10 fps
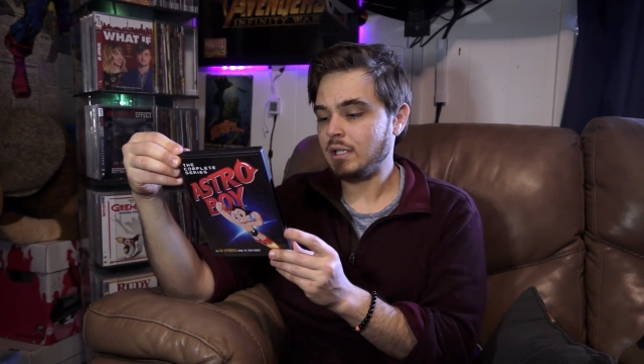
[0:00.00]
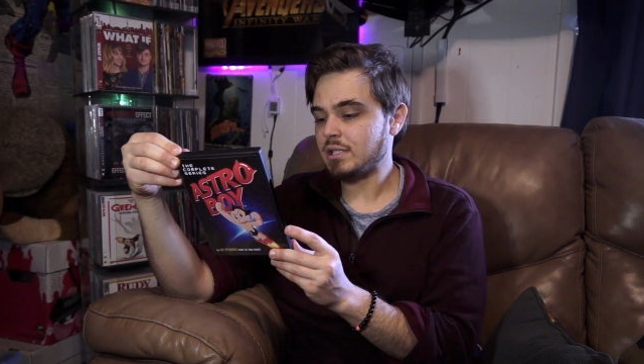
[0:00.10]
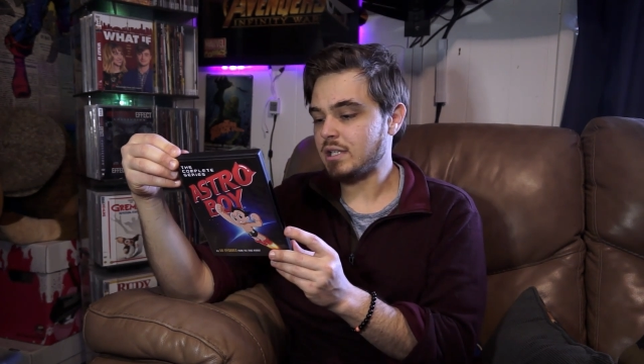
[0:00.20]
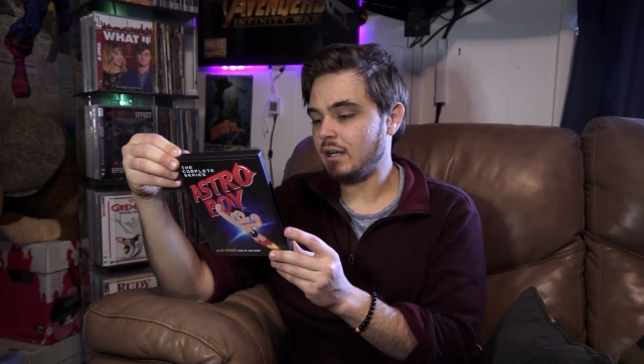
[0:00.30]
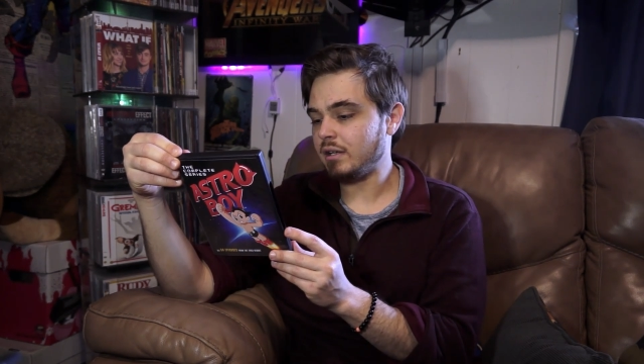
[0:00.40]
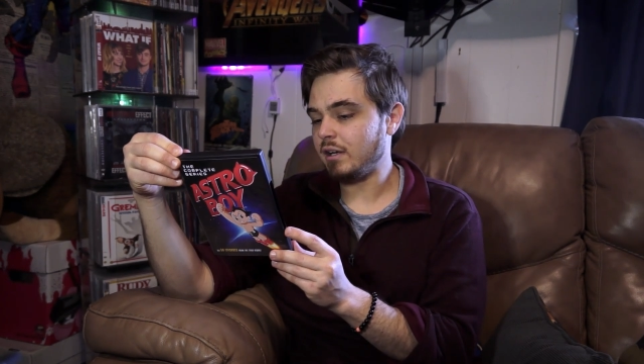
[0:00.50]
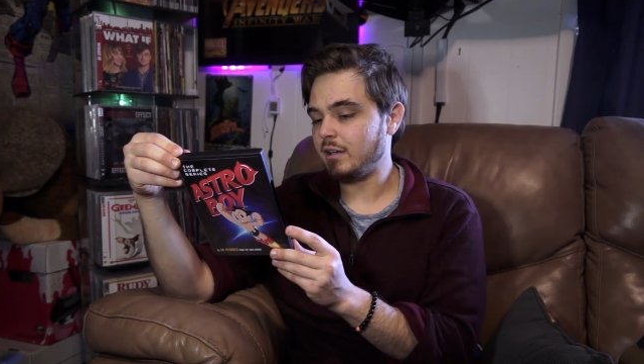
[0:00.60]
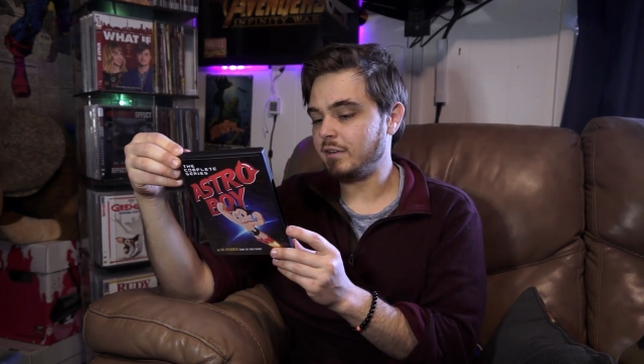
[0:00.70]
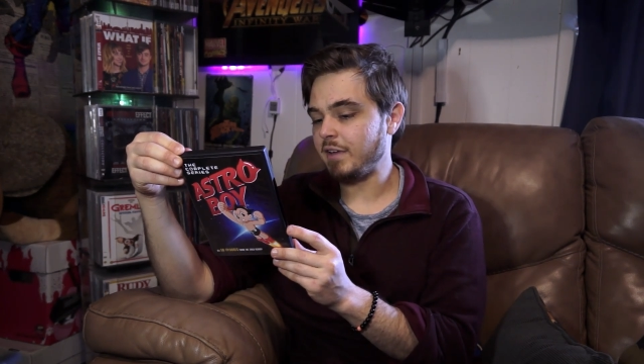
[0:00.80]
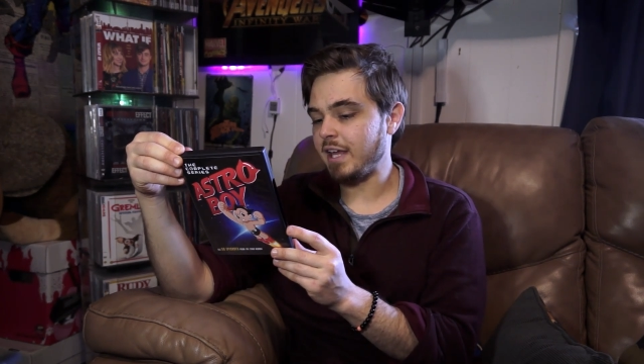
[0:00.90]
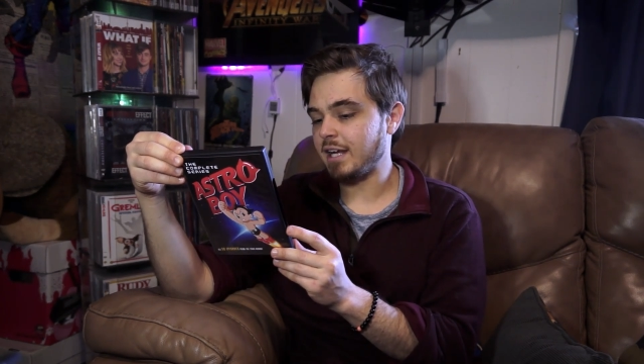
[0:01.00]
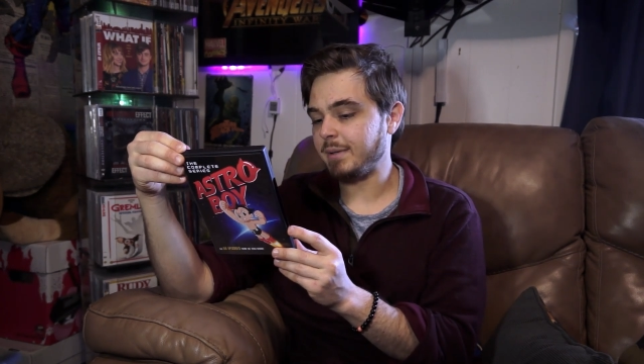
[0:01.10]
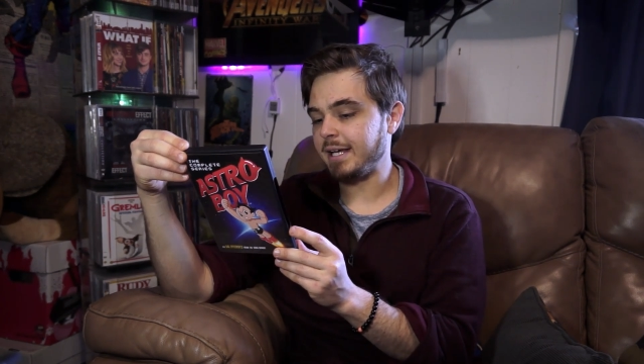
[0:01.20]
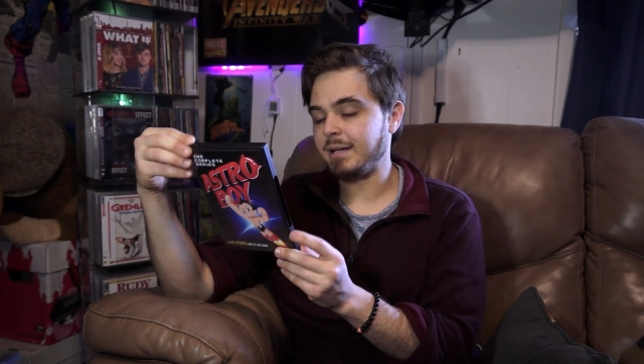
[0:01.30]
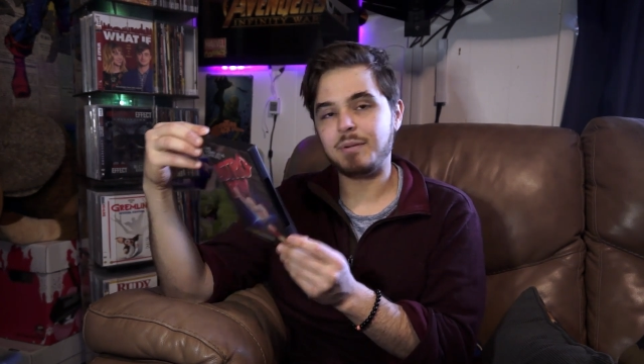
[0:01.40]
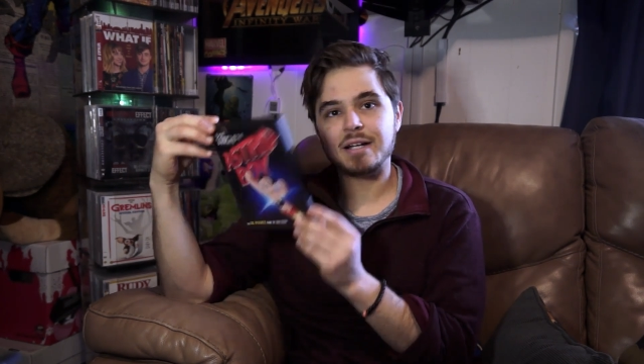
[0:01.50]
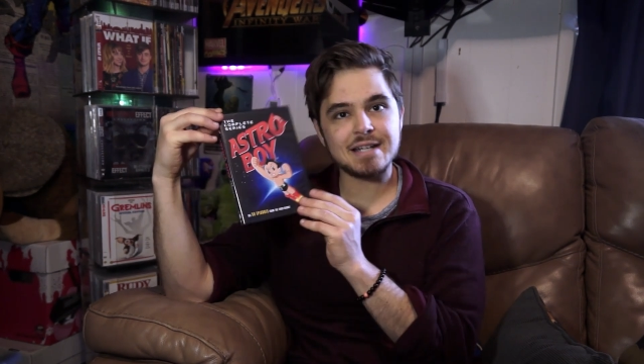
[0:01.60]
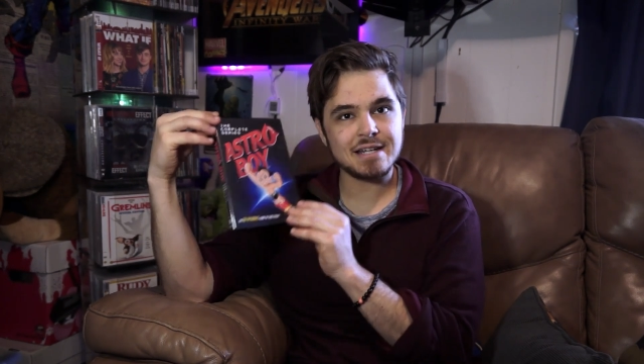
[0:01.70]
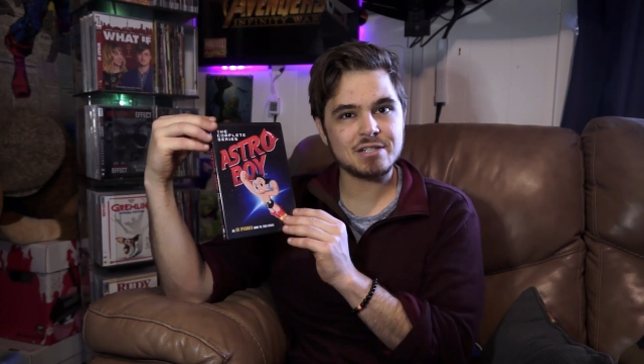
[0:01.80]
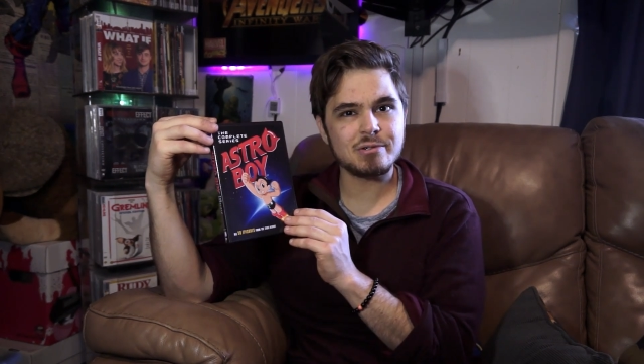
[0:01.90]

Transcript: ton of anime, but I